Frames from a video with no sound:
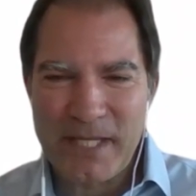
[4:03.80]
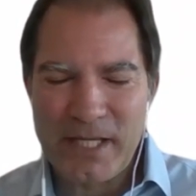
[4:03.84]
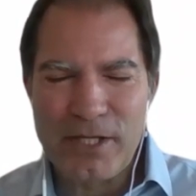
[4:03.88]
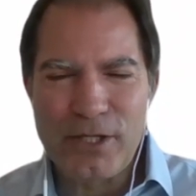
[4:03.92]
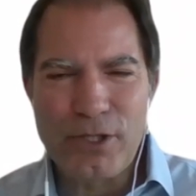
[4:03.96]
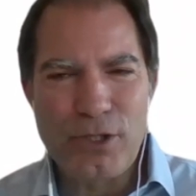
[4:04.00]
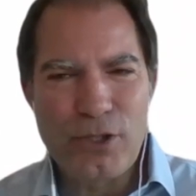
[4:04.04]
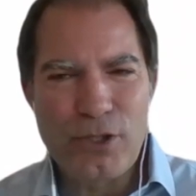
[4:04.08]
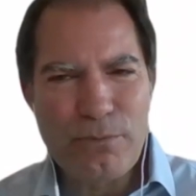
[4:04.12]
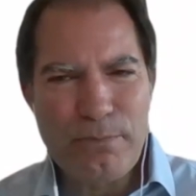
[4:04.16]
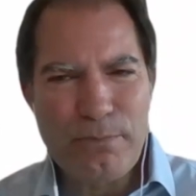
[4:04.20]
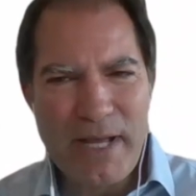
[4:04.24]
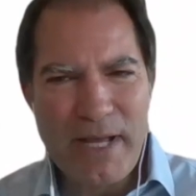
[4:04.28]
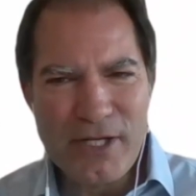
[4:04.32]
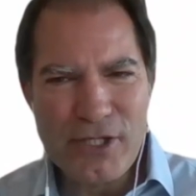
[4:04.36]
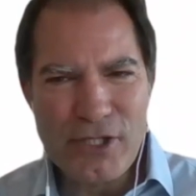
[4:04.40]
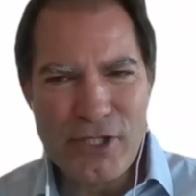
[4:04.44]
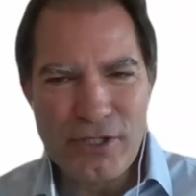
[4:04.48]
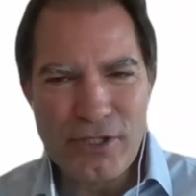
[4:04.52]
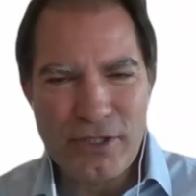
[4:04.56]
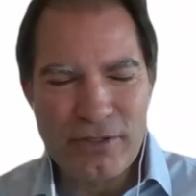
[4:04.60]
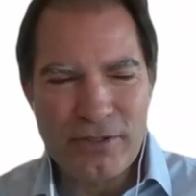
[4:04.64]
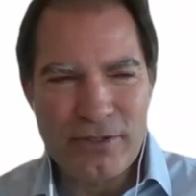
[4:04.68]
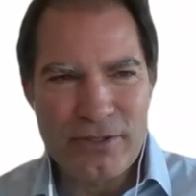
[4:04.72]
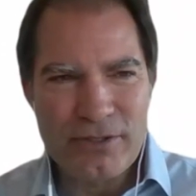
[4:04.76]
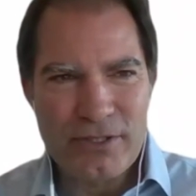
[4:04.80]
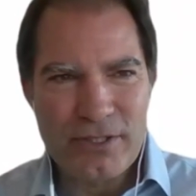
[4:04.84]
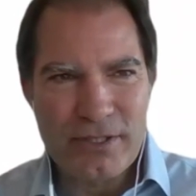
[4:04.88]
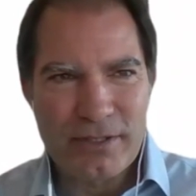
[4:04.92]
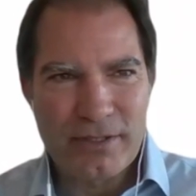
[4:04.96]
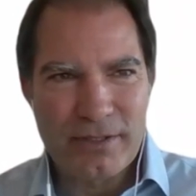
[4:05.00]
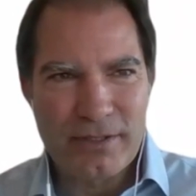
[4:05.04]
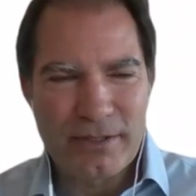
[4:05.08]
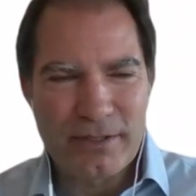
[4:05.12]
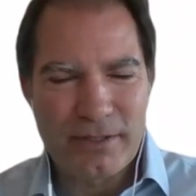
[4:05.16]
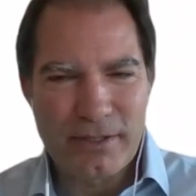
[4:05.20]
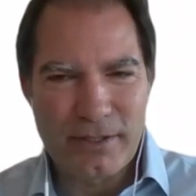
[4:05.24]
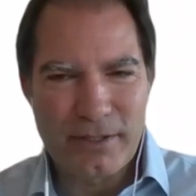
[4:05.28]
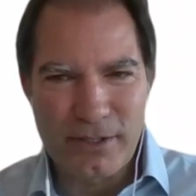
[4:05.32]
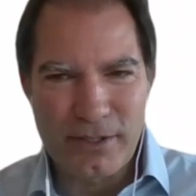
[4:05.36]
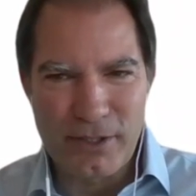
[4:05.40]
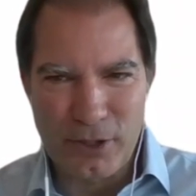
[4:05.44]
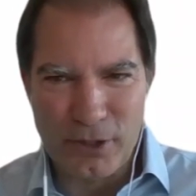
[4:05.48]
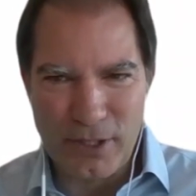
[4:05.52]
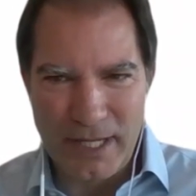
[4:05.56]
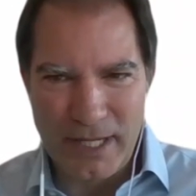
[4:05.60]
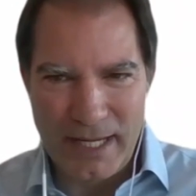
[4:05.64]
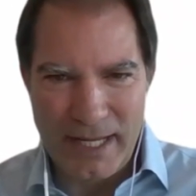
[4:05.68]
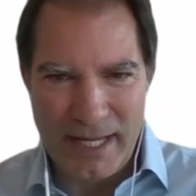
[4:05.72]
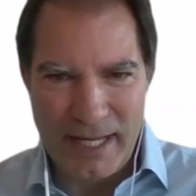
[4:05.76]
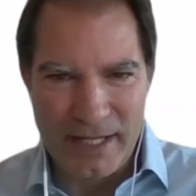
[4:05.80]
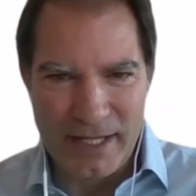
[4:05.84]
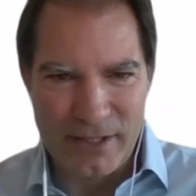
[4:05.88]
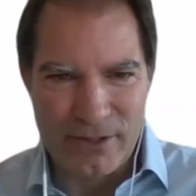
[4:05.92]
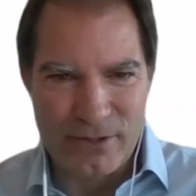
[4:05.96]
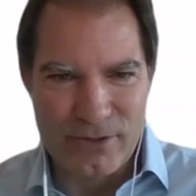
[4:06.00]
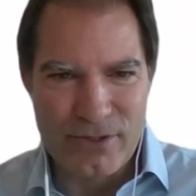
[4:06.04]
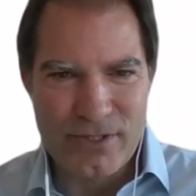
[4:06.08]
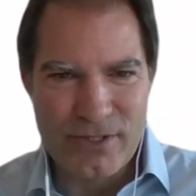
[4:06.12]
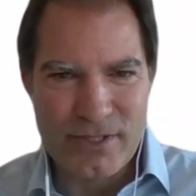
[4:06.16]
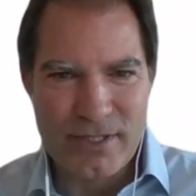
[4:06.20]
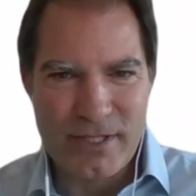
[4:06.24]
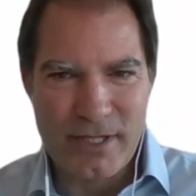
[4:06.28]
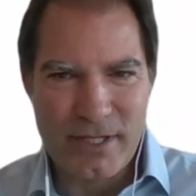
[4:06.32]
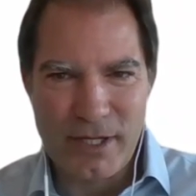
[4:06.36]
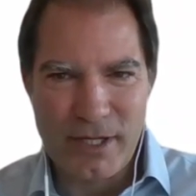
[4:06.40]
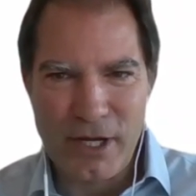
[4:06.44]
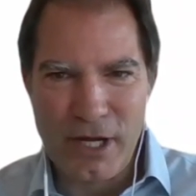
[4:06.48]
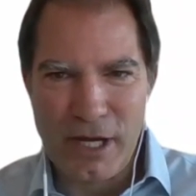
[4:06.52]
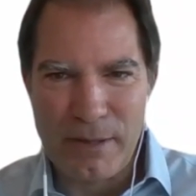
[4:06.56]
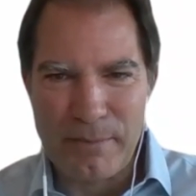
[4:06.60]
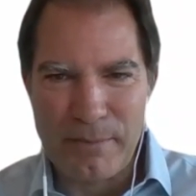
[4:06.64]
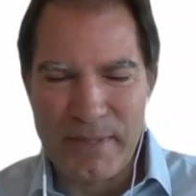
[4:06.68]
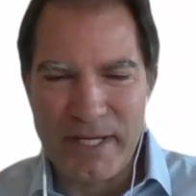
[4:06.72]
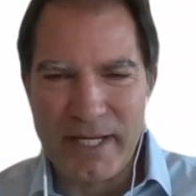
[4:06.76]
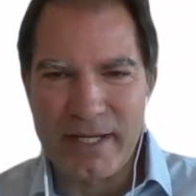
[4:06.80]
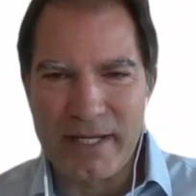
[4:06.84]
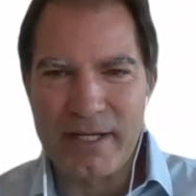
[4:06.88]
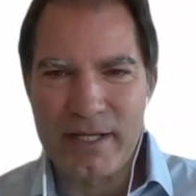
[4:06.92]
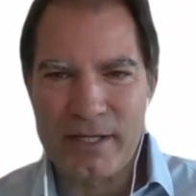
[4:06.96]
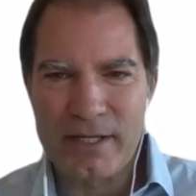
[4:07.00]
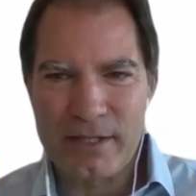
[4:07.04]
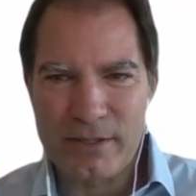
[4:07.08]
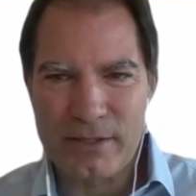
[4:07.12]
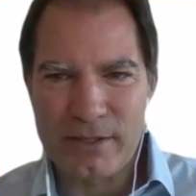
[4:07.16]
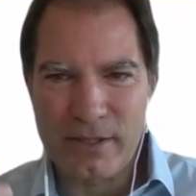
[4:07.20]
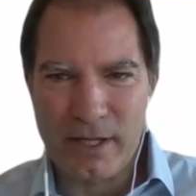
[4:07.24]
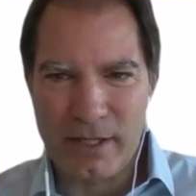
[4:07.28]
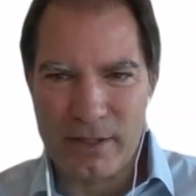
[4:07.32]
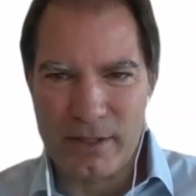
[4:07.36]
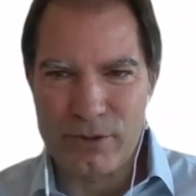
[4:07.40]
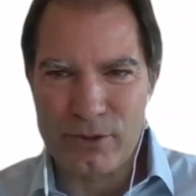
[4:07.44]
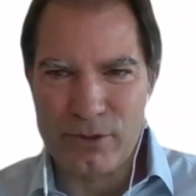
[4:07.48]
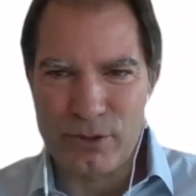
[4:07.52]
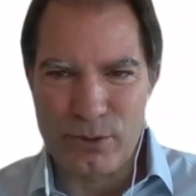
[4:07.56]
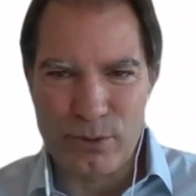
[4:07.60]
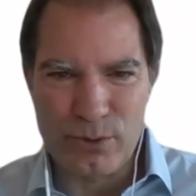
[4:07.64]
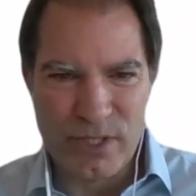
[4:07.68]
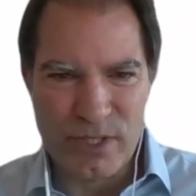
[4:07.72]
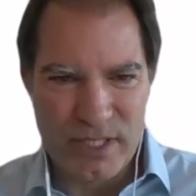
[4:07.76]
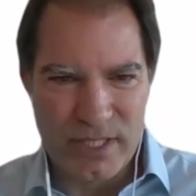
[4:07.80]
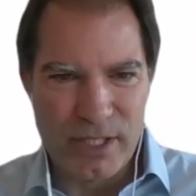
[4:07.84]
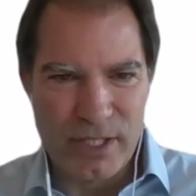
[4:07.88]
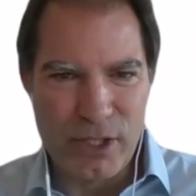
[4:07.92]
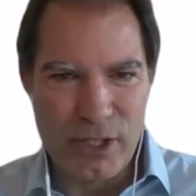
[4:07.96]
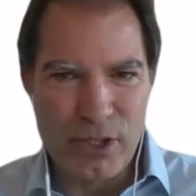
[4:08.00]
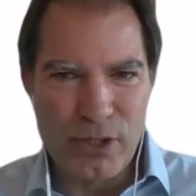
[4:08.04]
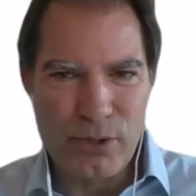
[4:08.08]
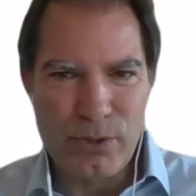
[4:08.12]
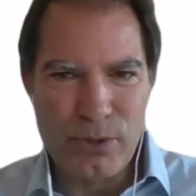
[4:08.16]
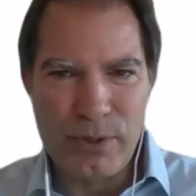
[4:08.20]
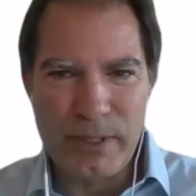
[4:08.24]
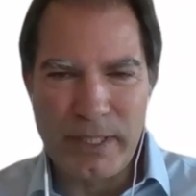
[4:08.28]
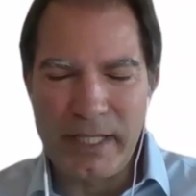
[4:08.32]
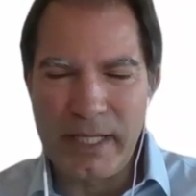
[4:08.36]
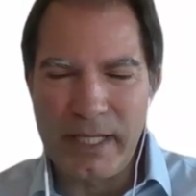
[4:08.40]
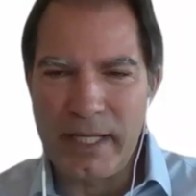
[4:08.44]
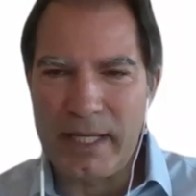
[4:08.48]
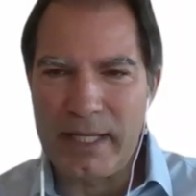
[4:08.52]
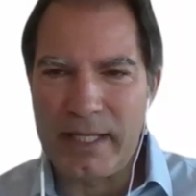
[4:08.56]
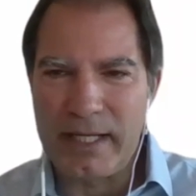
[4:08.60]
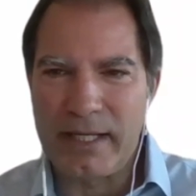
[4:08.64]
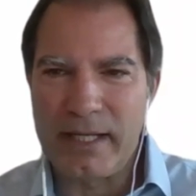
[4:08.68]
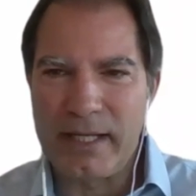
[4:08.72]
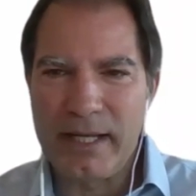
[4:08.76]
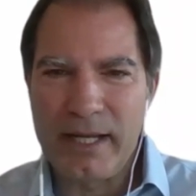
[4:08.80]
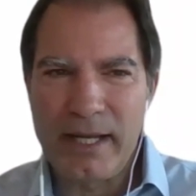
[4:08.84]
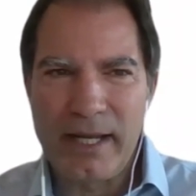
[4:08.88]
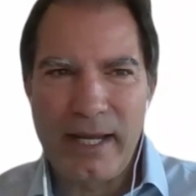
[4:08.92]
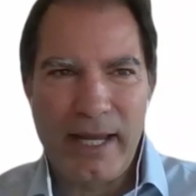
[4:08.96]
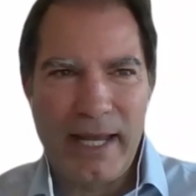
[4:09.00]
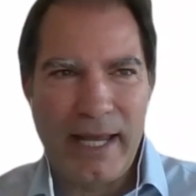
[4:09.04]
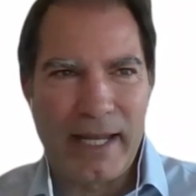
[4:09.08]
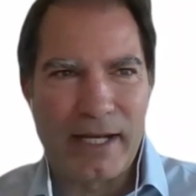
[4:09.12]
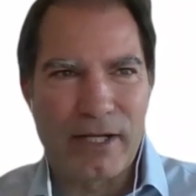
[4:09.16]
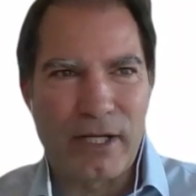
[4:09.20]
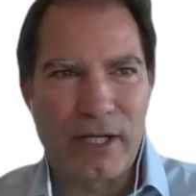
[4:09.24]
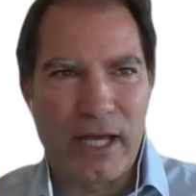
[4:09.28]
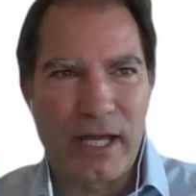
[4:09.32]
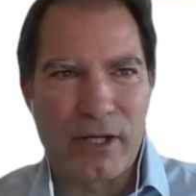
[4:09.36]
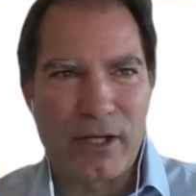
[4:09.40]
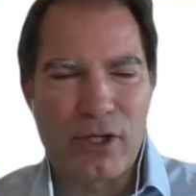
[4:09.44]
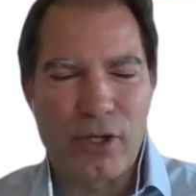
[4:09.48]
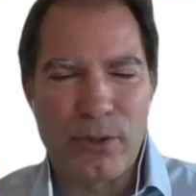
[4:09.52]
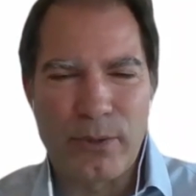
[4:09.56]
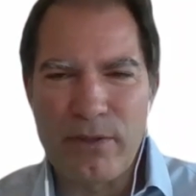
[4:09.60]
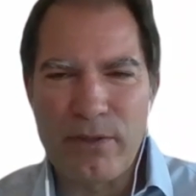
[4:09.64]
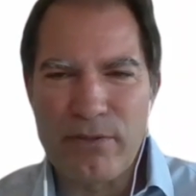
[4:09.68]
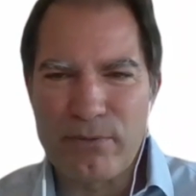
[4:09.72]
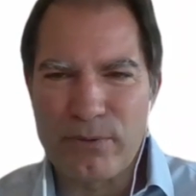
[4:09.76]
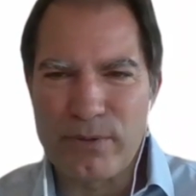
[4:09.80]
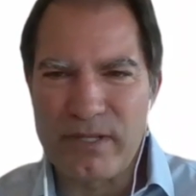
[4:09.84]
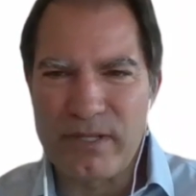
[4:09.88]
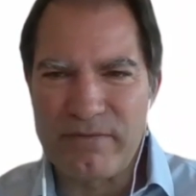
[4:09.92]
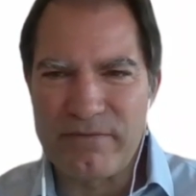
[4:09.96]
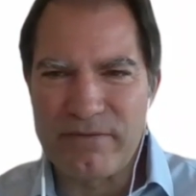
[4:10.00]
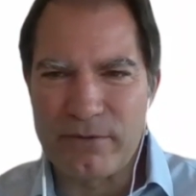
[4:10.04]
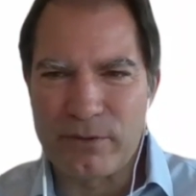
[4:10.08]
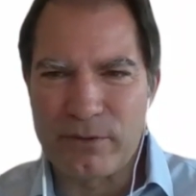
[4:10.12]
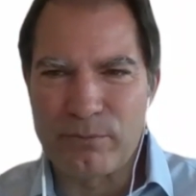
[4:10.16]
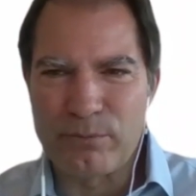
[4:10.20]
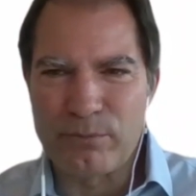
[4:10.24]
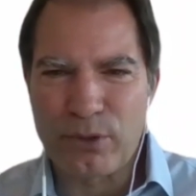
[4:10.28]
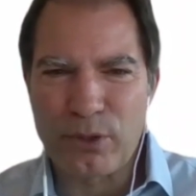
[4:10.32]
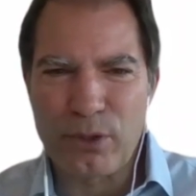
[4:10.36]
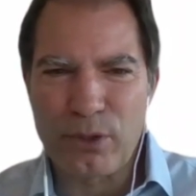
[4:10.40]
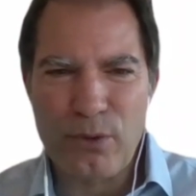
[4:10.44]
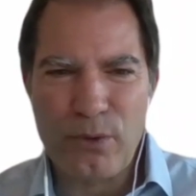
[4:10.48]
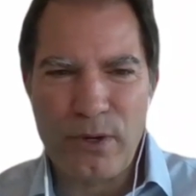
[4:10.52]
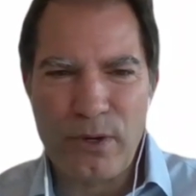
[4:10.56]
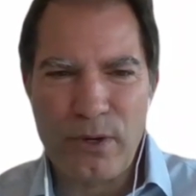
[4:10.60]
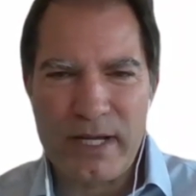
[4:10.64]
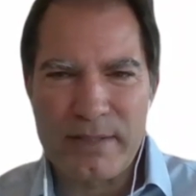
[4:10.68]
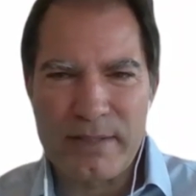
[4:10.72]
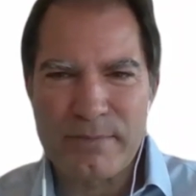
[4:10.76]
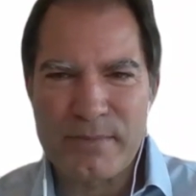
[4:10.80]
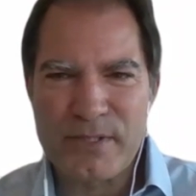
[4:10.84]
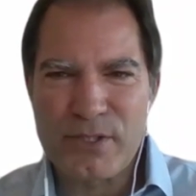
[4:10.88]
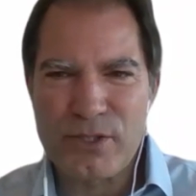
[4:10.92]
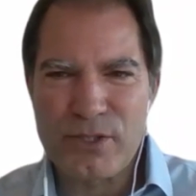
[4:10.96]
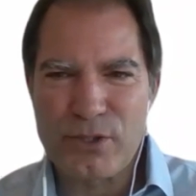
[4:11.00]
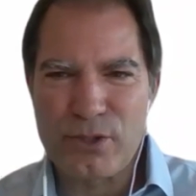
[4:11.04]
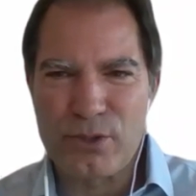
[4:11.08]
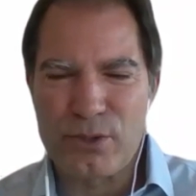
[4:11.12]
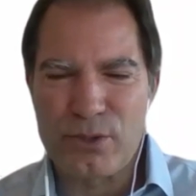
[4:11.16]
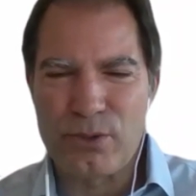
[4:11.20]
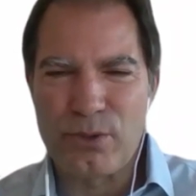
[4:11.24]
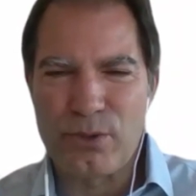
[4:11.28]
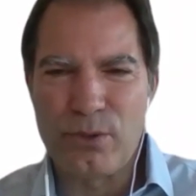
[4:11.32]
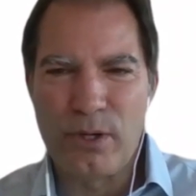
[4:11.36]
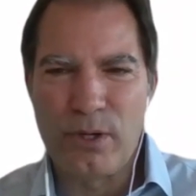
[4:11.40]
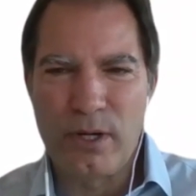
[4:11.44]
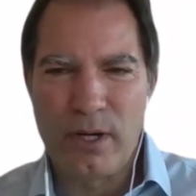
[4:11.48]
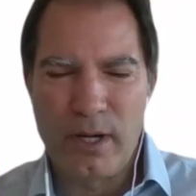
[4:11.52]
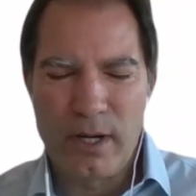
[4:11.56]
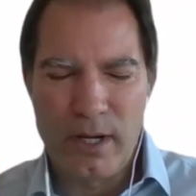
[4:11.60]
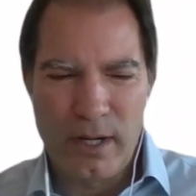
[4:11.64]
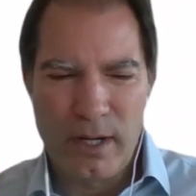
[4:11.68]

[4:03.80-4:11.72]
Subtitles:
You mentioned your clients coming to see you and going through different programs to